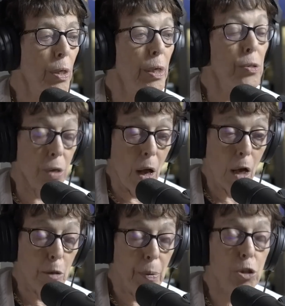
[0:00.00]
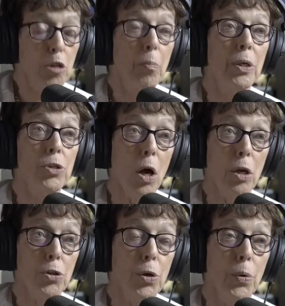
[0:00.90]
is occupational, but it's
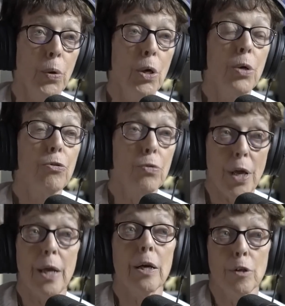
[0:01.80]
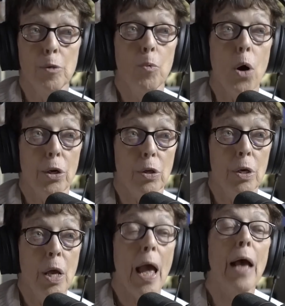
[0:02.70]
also through the air and water
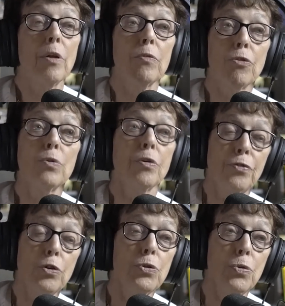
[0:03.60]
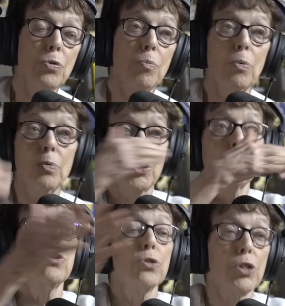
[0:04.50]
and through the food, which of
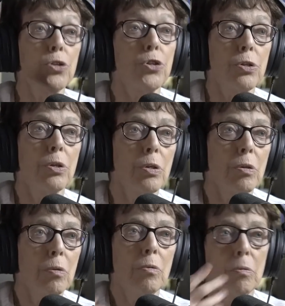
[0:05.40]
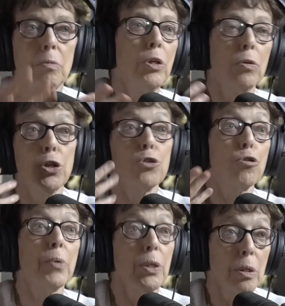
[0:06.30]
course is you know
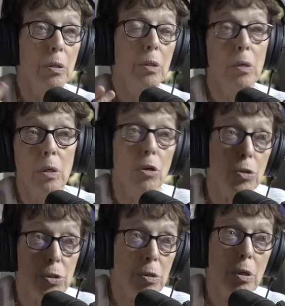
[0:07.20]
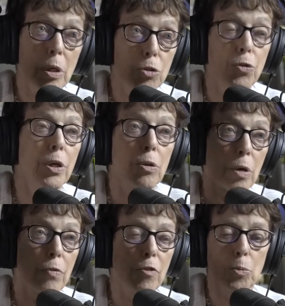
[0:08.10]
distributed mm. across the country right. or
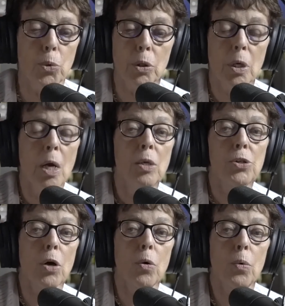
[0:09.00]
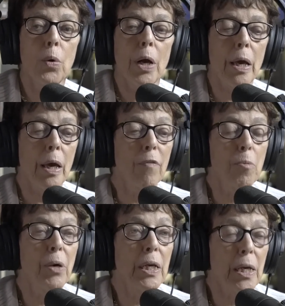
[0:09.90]
even the world. So
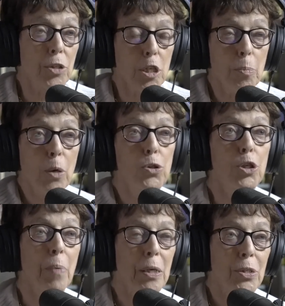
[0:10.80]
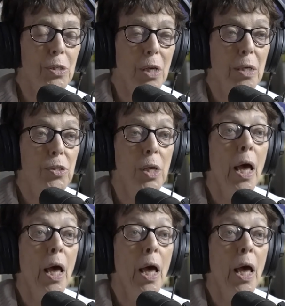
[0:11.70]
everybody gets exposed to pesticides.